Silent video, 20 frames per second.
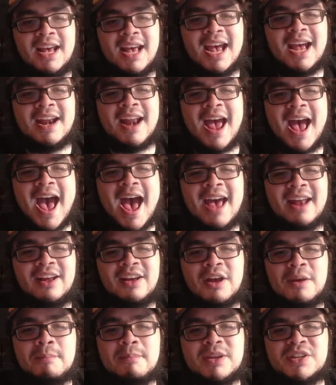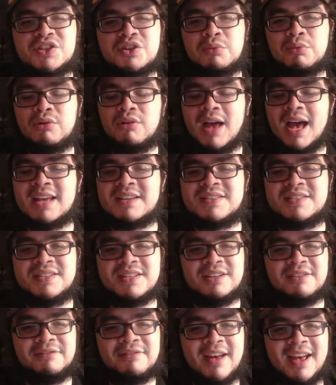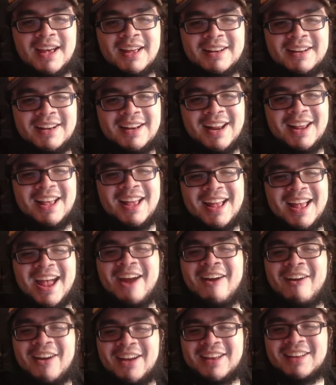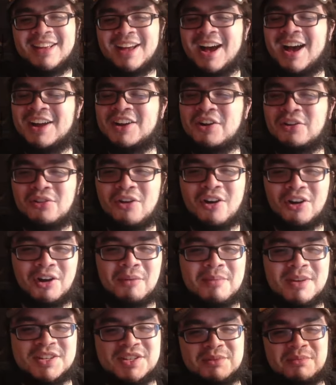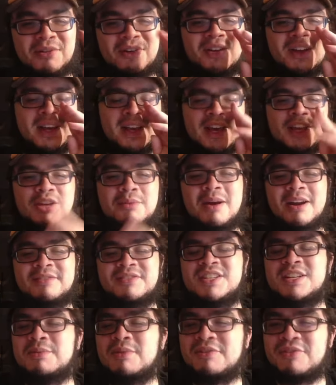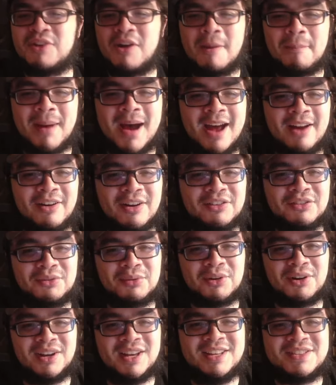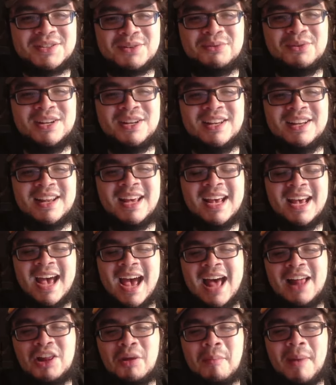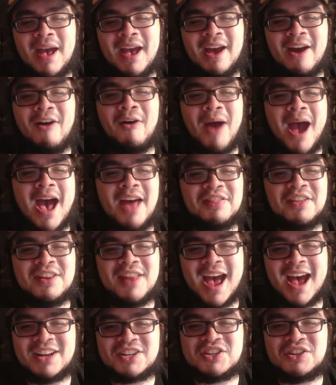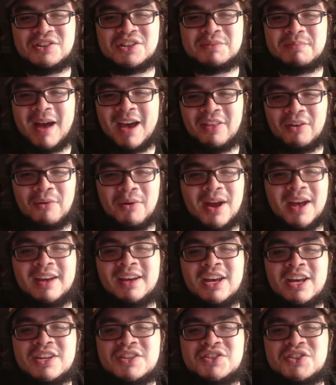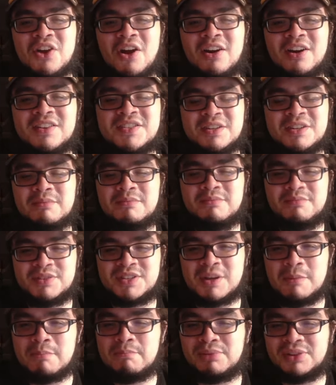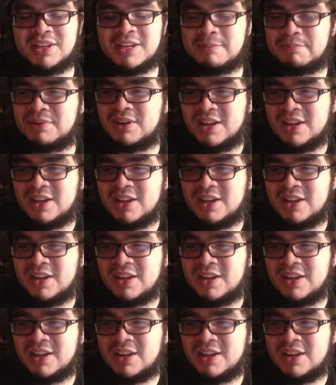And at miserable SD fan, Eric, no longer miserable. You might have seen him if you're on Padres Twitter. He tweeted, LMAO at the Nationals, by the way, started some bleep